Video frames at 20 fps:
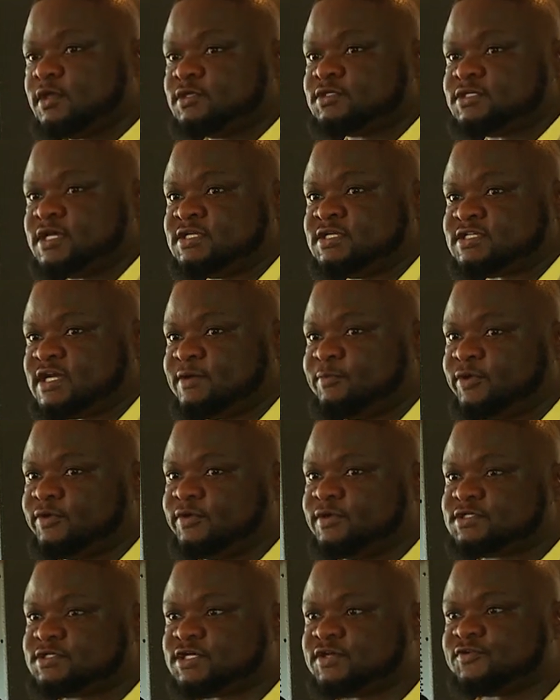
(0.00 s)
Change Chairman
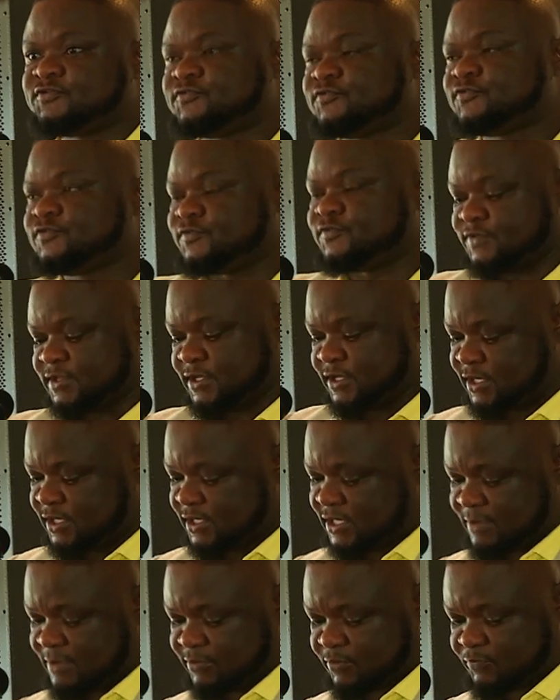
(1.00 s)
in Chief, the
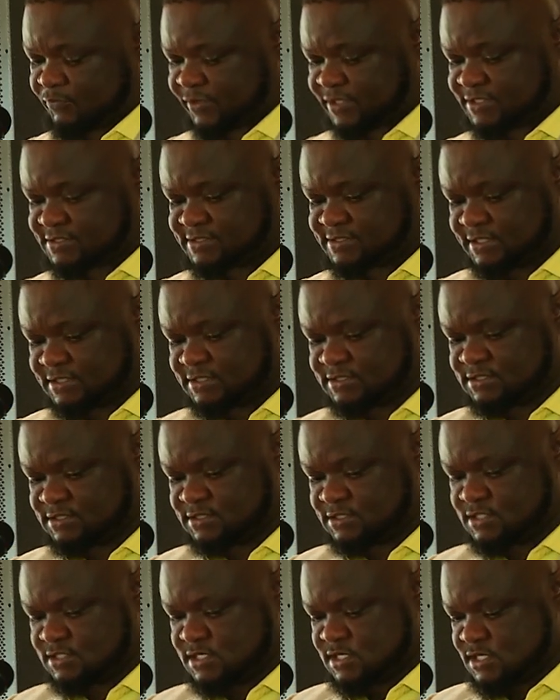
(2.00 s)
incoming President,
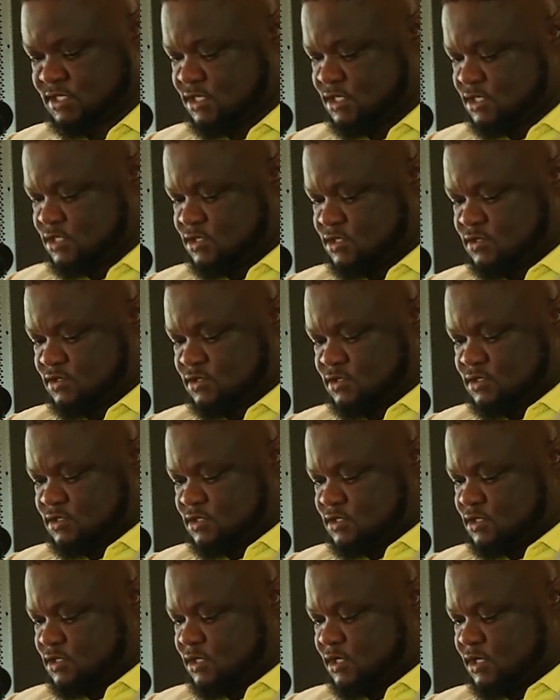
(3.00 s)

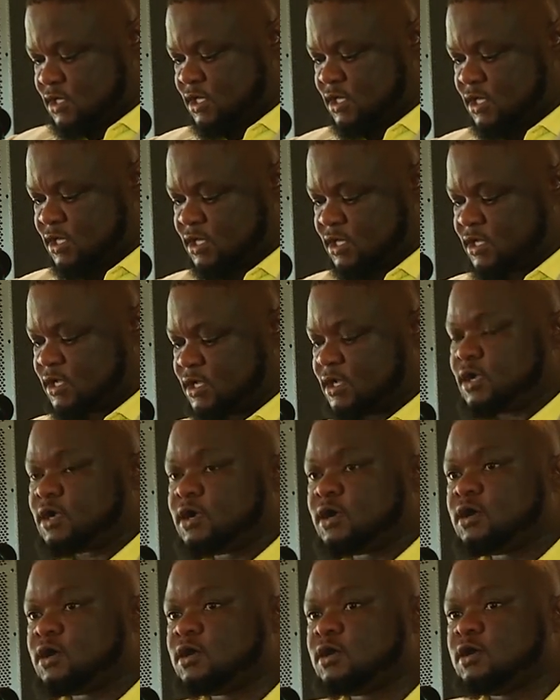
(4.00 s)

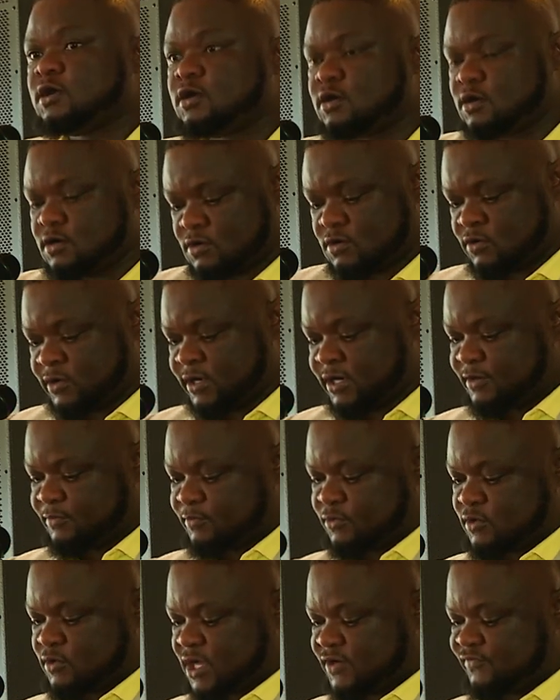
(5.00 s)

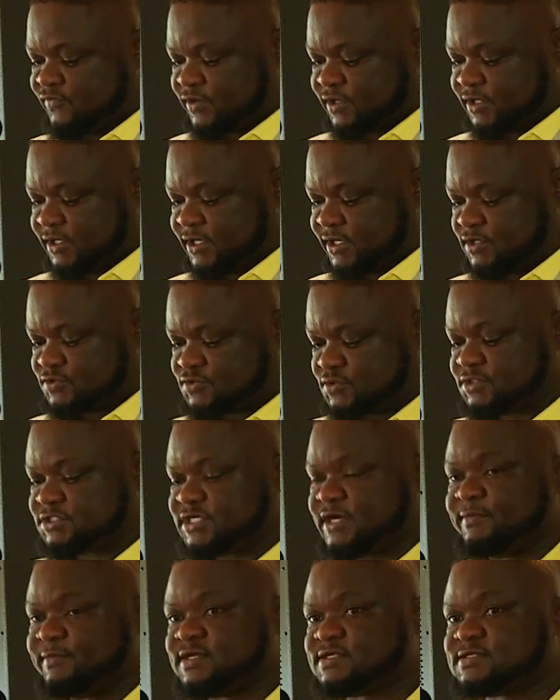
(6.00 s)
Honorable Advocate Nelson
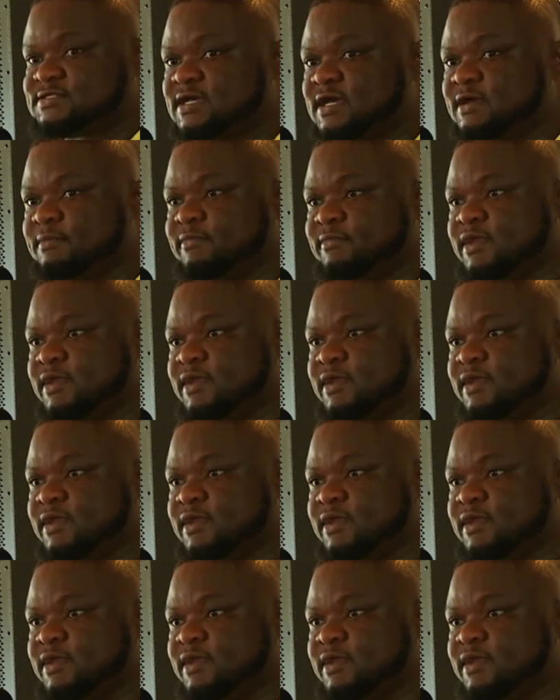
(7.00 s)
Chamisa,